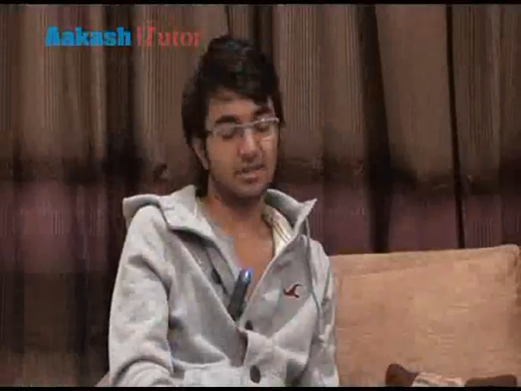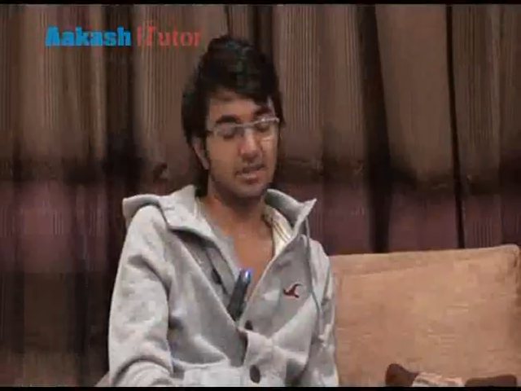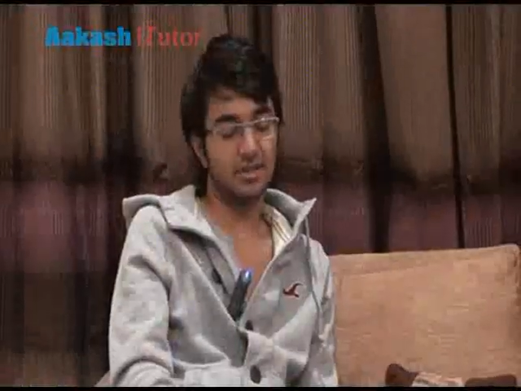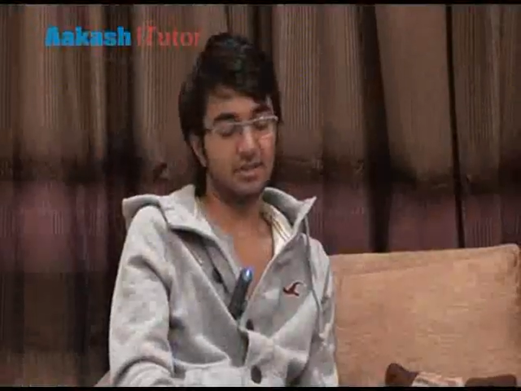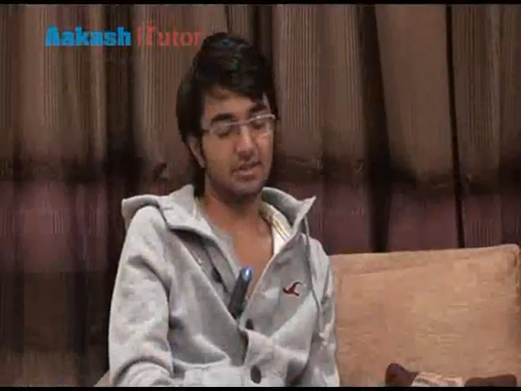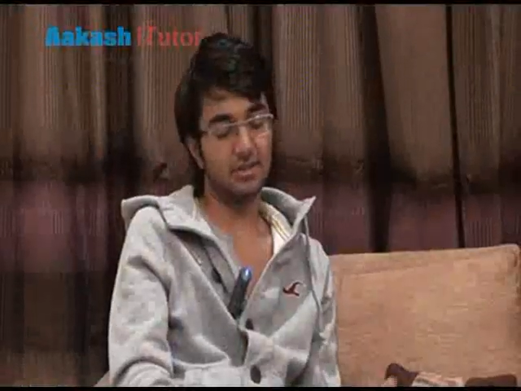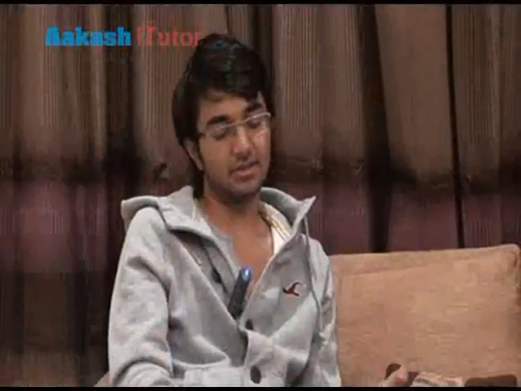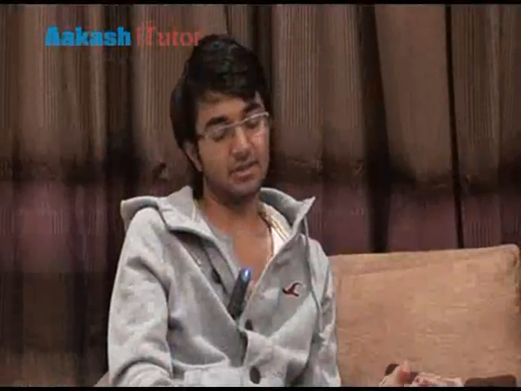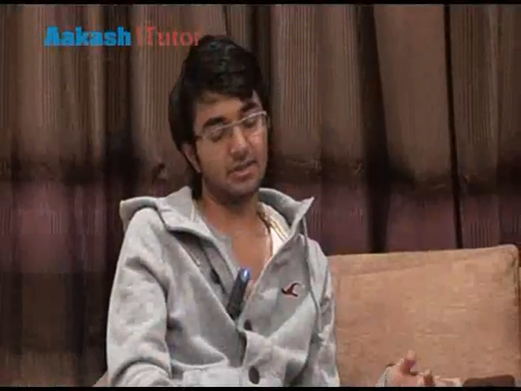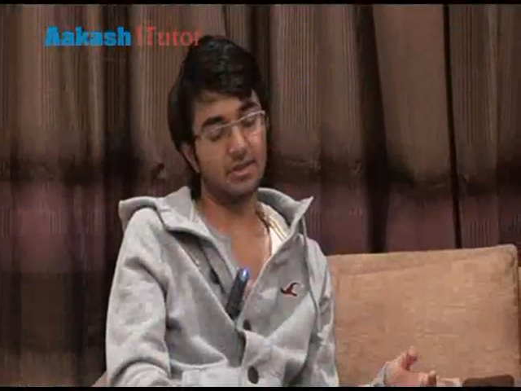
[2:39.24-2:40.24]
say that
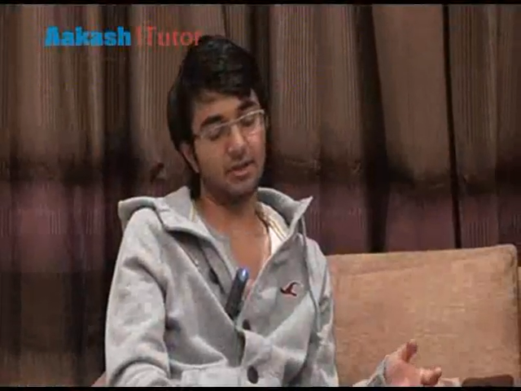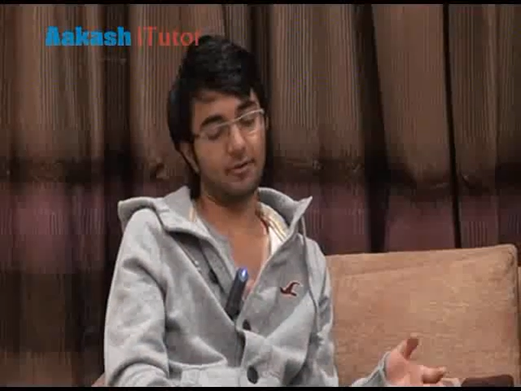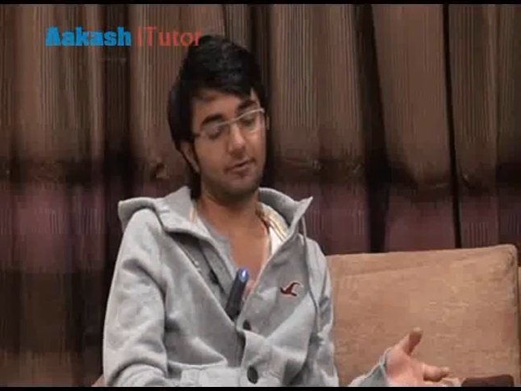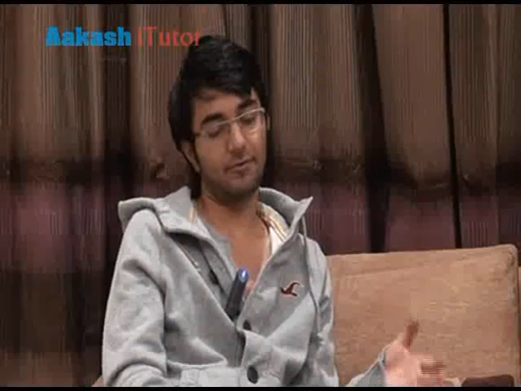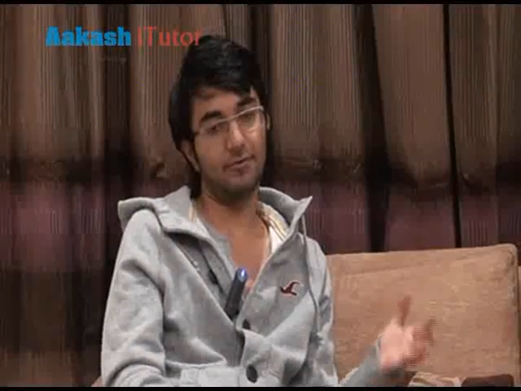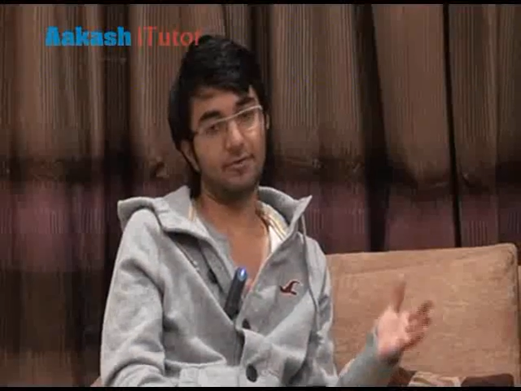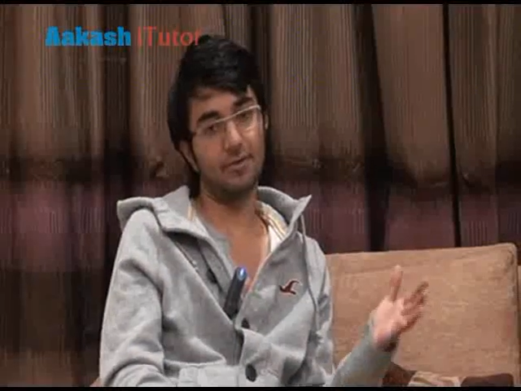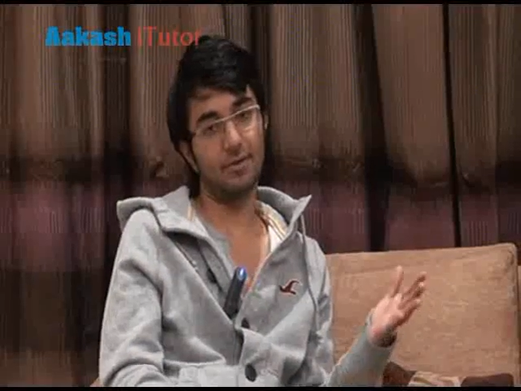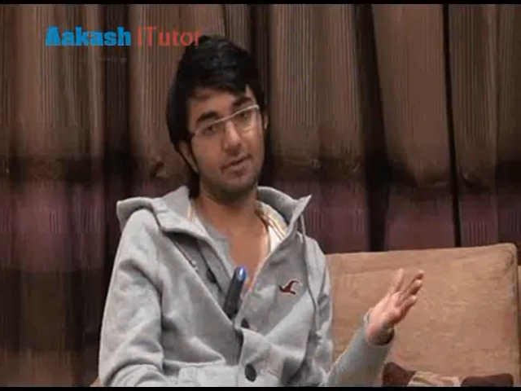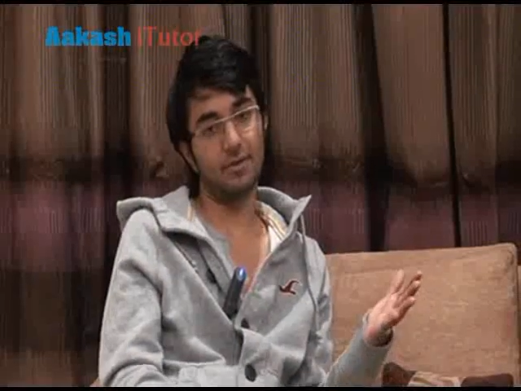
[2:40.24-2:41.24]
if